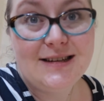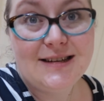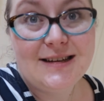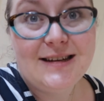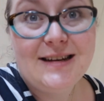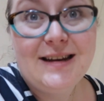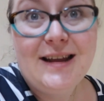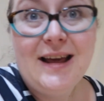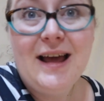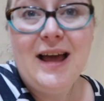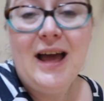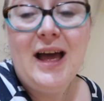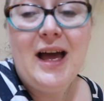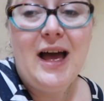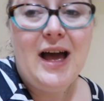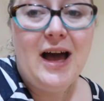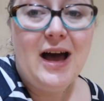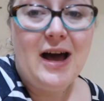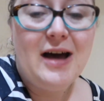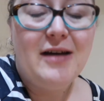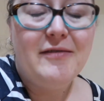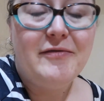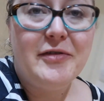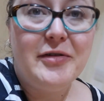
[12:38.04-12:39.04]
decision.
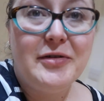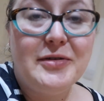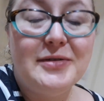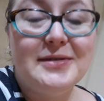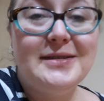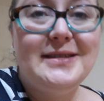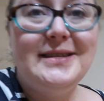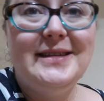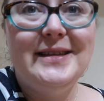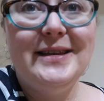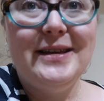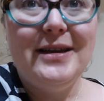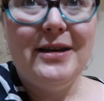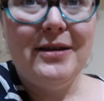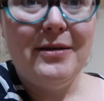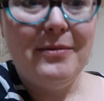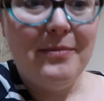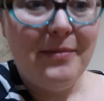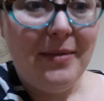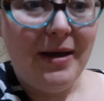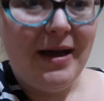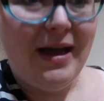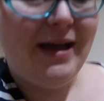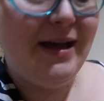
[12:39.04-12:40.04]
I've got
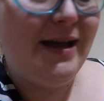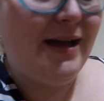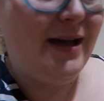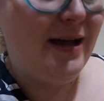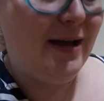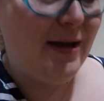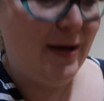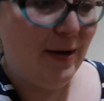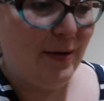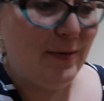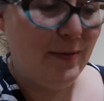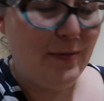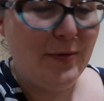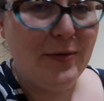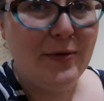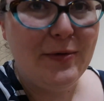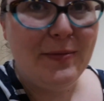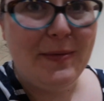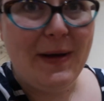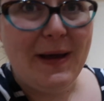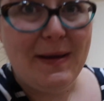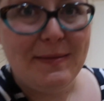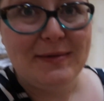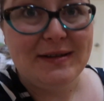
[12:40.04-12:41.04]
some
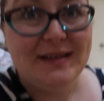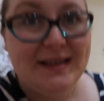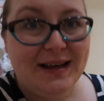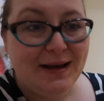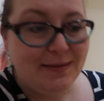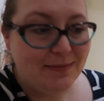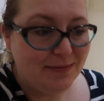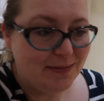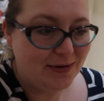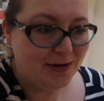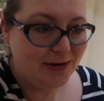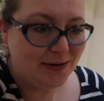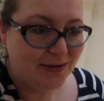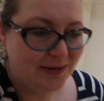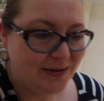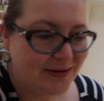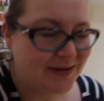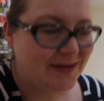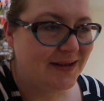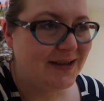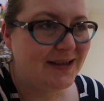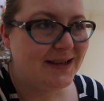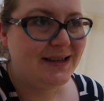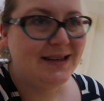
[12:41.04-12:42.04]
wallpaper
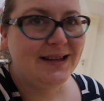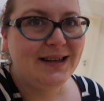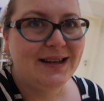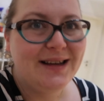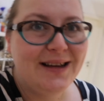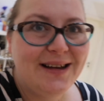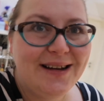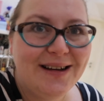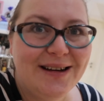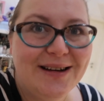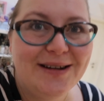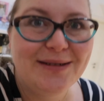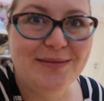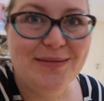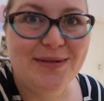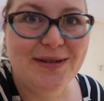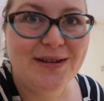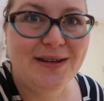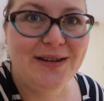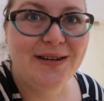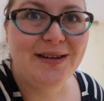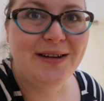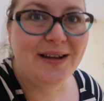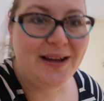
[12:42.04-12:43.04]
samples up
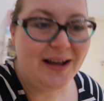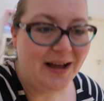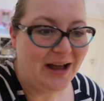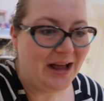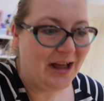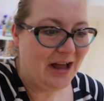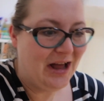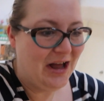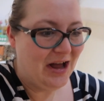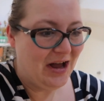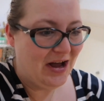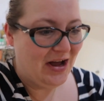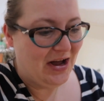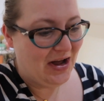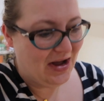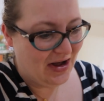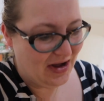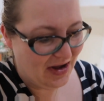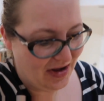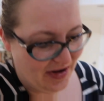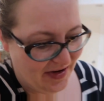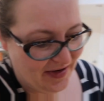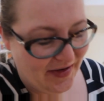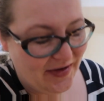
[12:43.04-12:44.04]

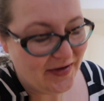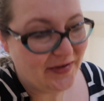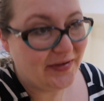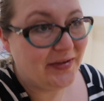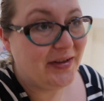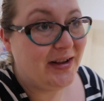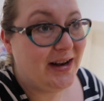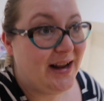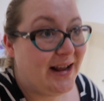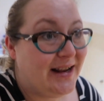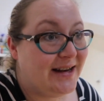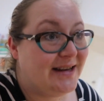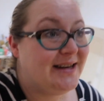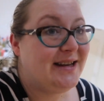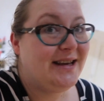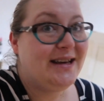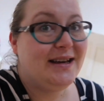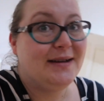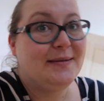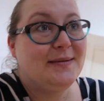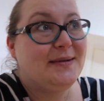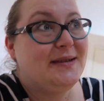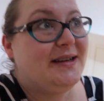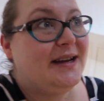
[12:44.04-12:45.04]
on the
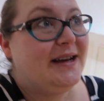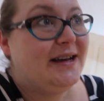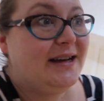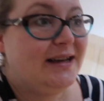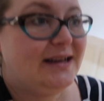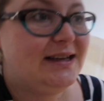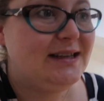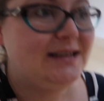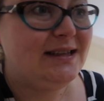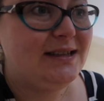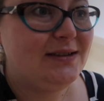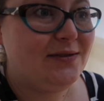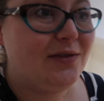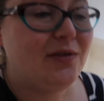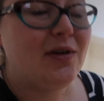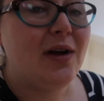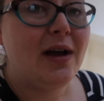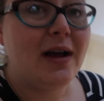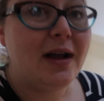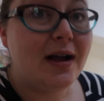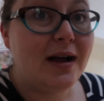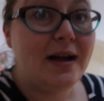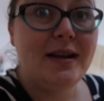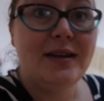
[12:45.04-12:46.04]
landing upstairs for
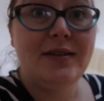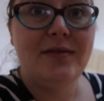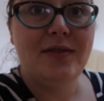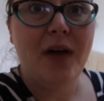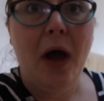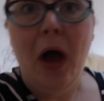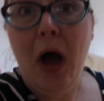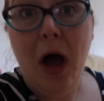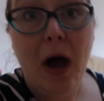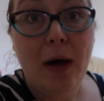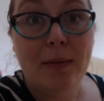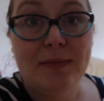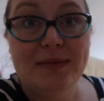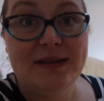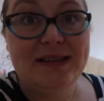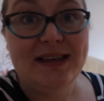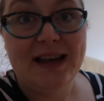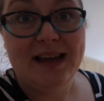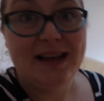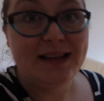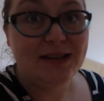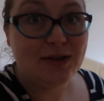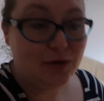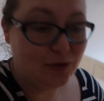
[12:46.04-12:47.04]
our kind of
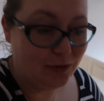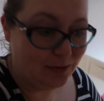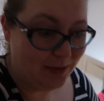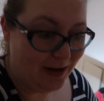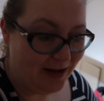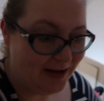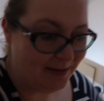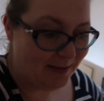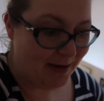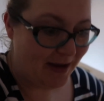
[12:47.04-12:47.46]
upstairs hallway